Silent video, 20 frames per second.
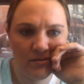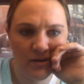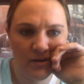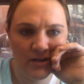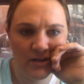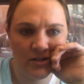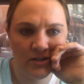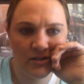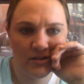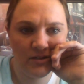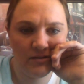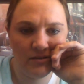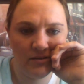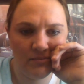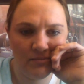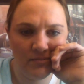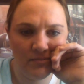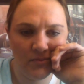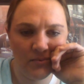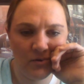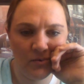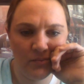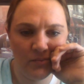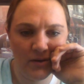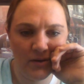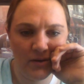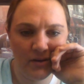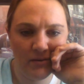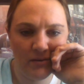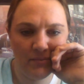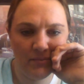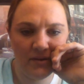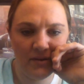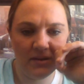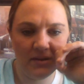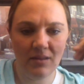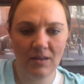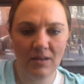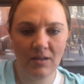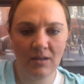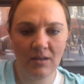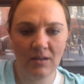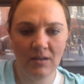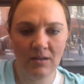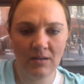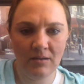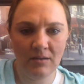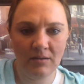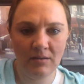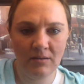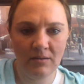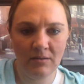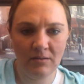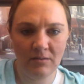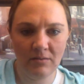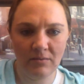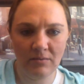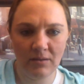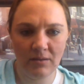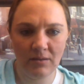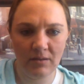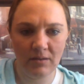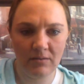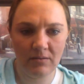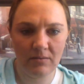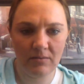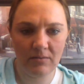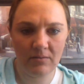I just am opening up thing. Hold on.